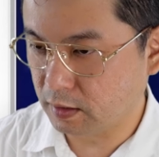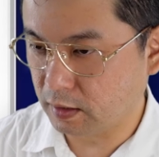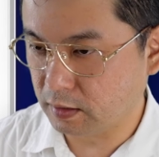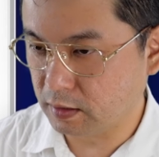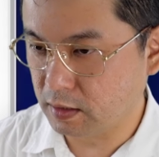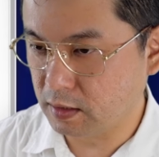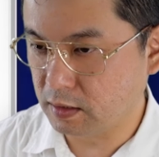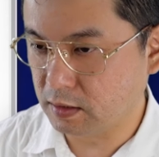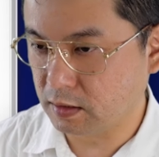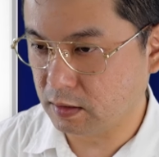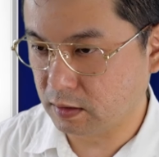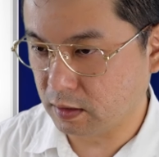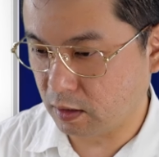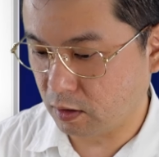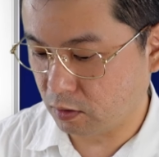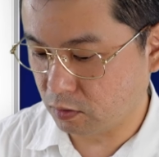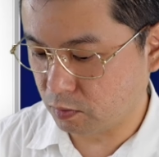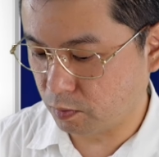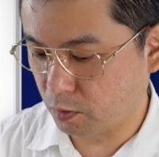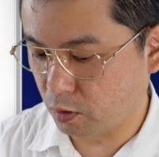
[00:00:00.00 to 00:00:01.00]
I think it's a
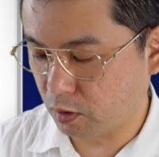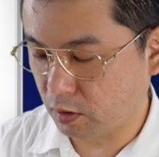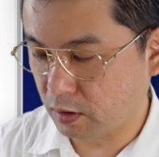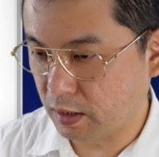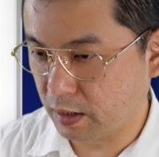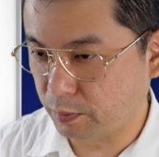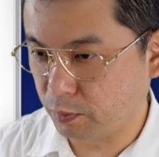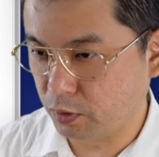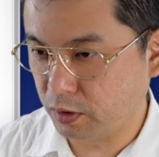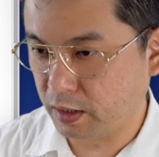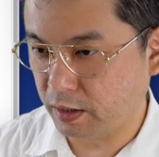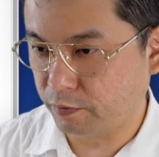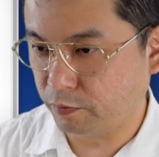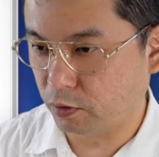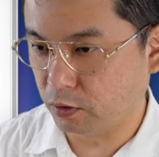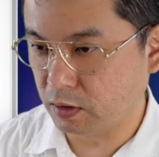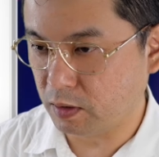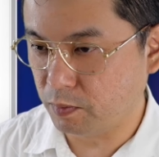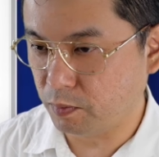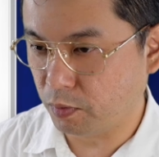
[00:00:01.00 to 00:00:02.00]
lot smaller. I put it at
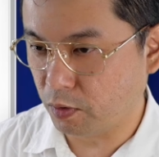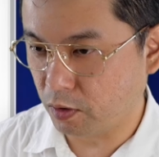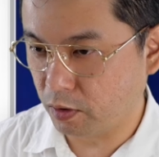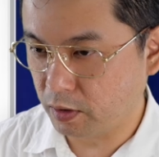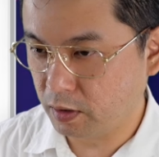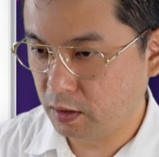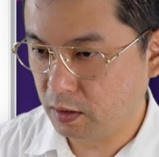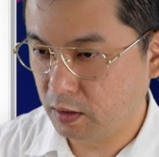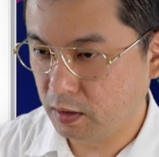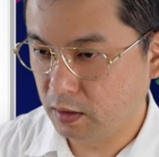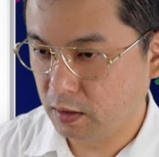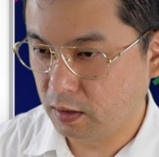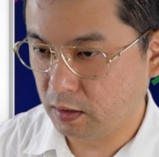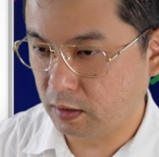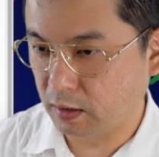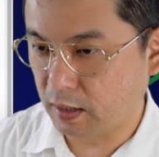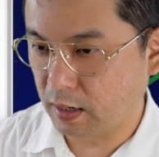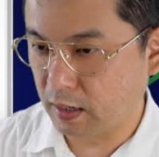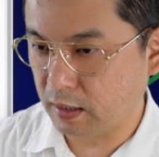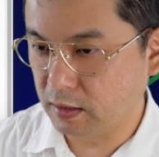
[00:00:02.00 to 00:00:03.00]
14 point.
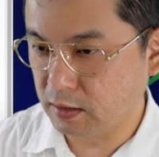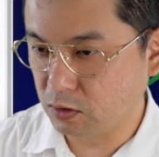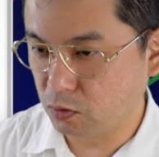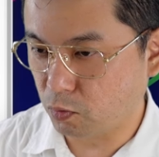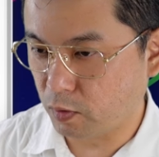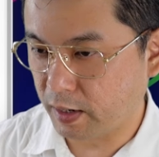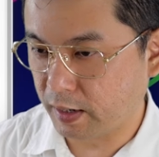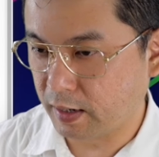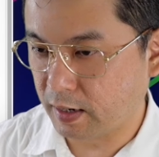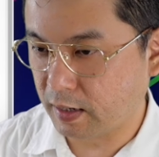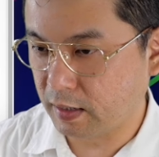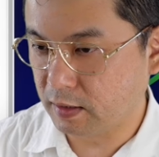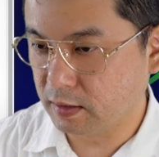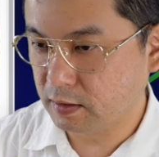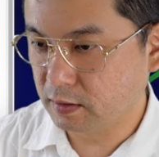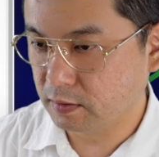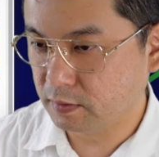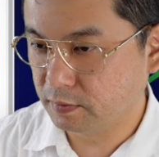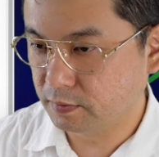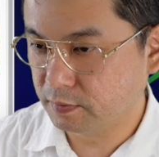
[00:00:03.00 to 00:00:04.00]
Color is white color.